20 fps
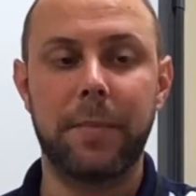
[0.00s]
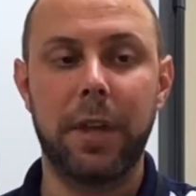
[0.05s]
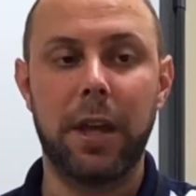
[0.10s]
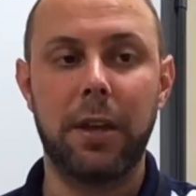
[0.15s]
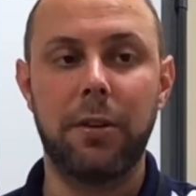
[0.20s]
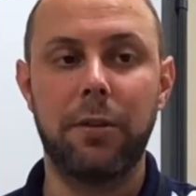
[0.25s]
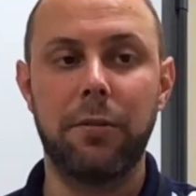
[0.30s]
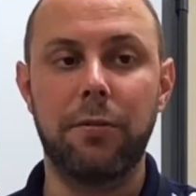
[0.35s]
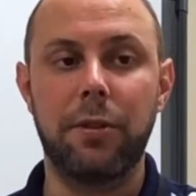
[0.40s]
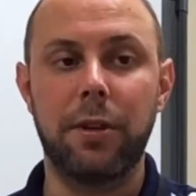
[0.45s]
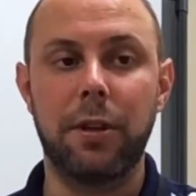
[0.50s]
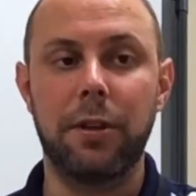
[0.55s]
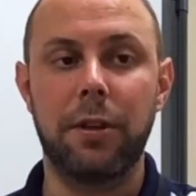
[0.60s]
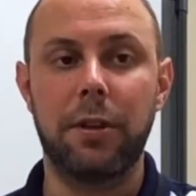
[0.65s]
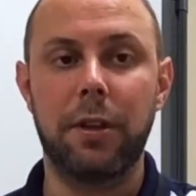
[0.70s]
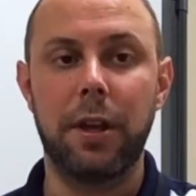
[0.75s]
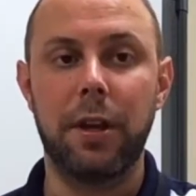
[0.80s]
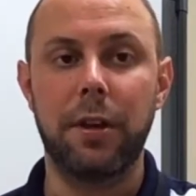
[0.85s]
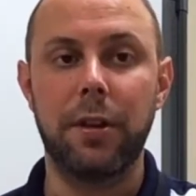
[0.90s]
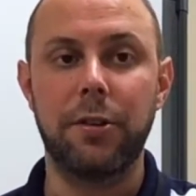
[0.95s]
And you see
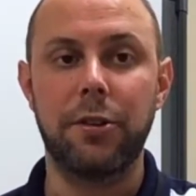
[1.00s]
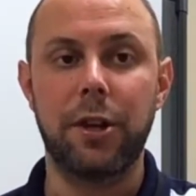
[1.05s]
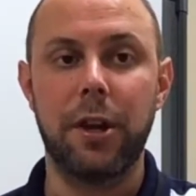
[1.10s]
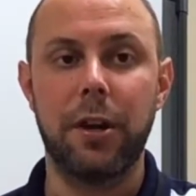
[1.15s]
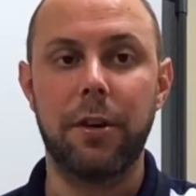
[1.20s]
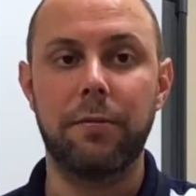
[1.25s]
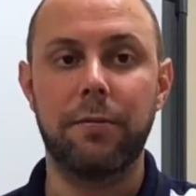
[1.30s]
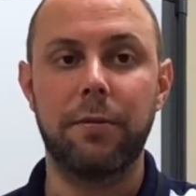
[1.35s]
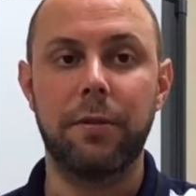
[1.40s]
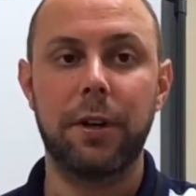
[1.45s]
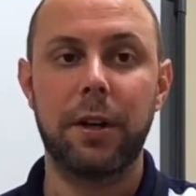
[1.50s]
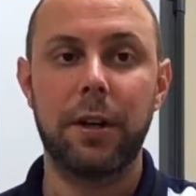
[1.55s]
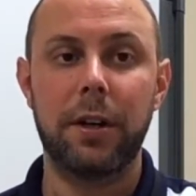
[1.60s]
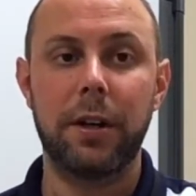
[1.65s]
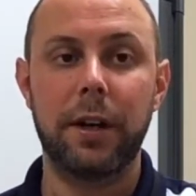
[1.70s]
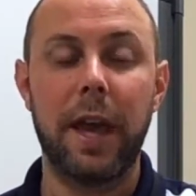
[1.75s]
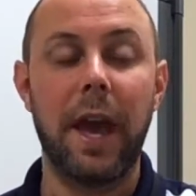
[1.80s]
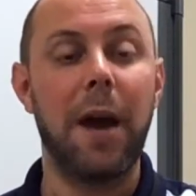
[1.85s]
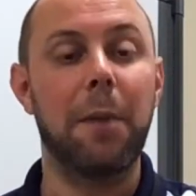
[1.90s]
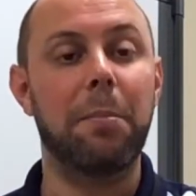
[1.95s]
that they each have
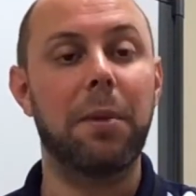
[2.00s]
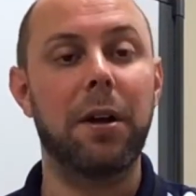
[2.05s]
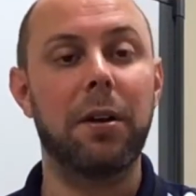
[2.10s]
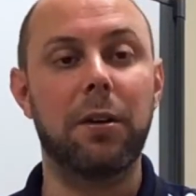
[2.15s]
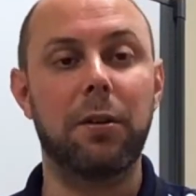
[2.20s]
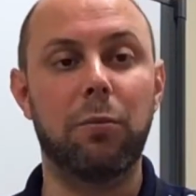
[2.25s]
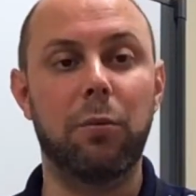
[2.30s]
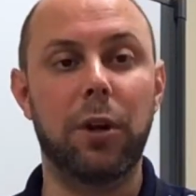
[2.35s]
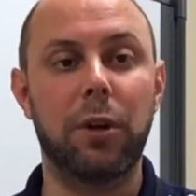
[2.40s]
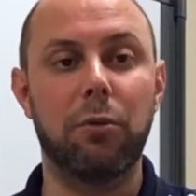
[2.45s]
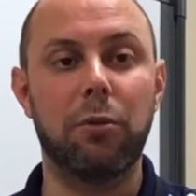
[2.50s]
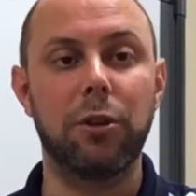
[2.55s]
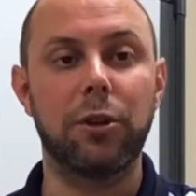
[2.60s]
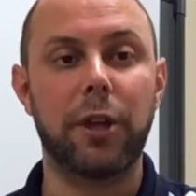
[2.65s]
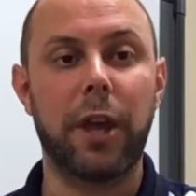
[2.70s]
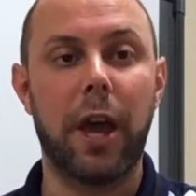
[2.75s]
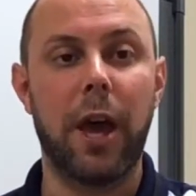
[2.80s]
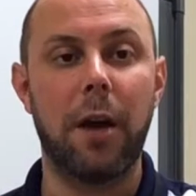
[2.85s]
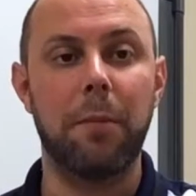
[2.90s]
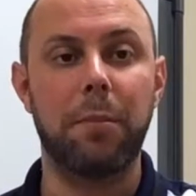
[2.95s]
a cap on it, 1
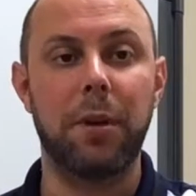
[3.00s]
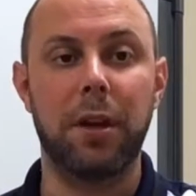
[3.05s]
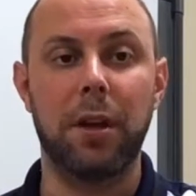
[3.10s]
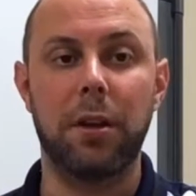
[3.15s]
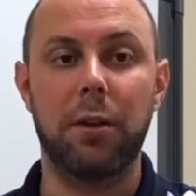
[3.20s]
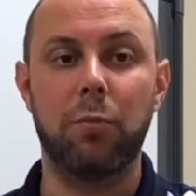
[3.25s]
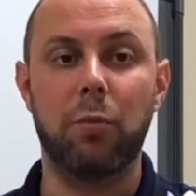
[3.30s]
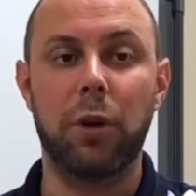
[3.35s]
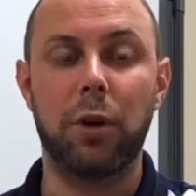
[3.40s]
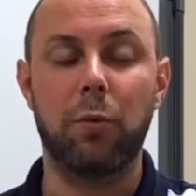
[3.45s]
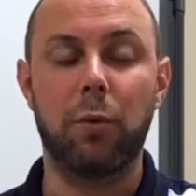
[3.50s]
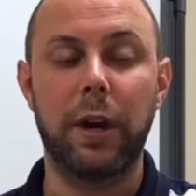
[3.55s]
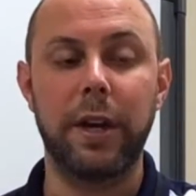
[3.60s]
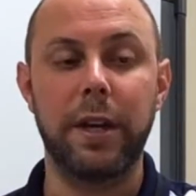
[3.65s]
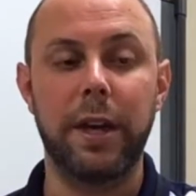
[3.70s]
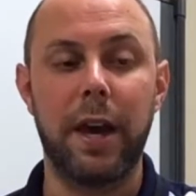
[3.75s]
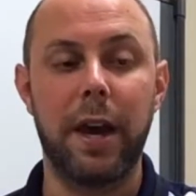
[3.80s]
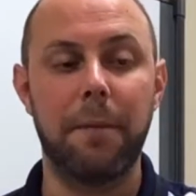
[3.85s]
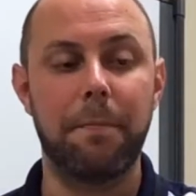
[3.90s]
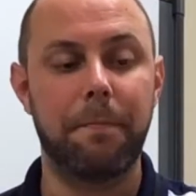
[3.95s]
orange cap and 1
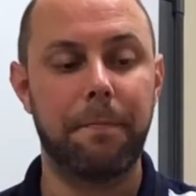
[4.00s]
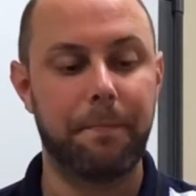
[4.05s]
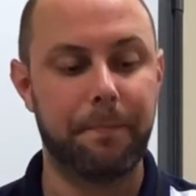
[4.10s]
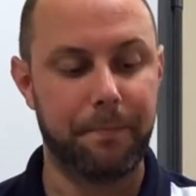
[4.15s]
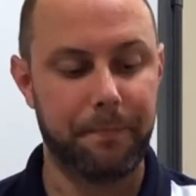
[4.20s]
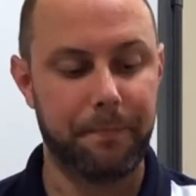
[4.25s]
white cap.